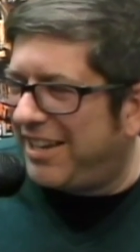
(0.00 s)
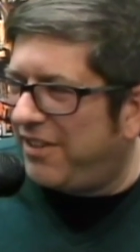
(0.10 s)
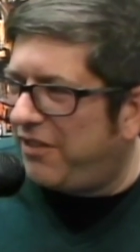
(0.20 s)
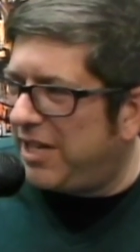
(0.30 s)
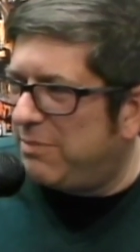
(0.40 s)

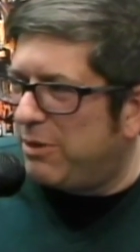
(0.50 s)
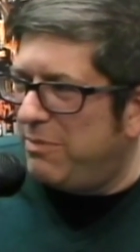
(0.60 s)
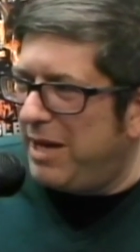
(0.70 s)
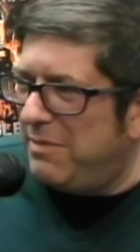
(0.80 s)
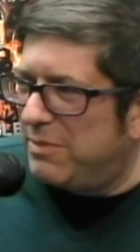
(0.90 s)
Facebook
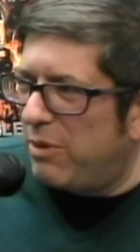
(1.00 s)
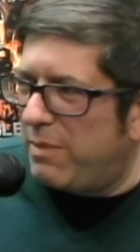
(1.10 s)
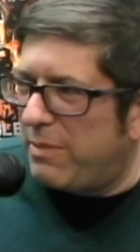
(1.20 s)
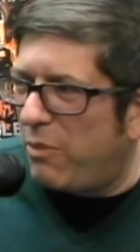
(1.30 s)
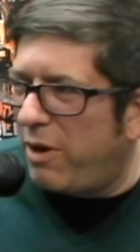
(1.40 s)
memes, more
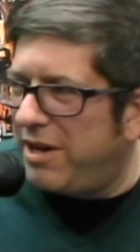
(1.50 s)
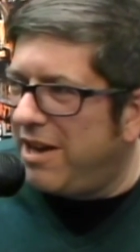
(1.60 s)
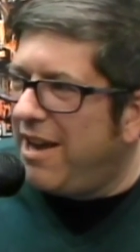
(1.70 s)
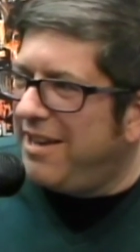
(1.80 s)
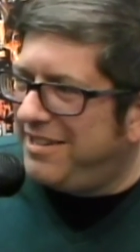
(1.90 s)
people want
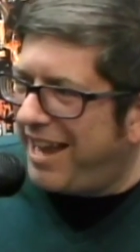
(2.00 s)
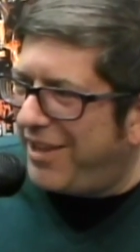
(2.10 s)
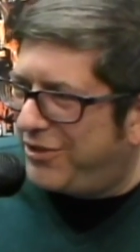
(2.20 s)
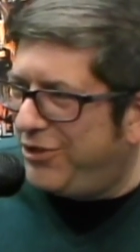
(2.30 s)
death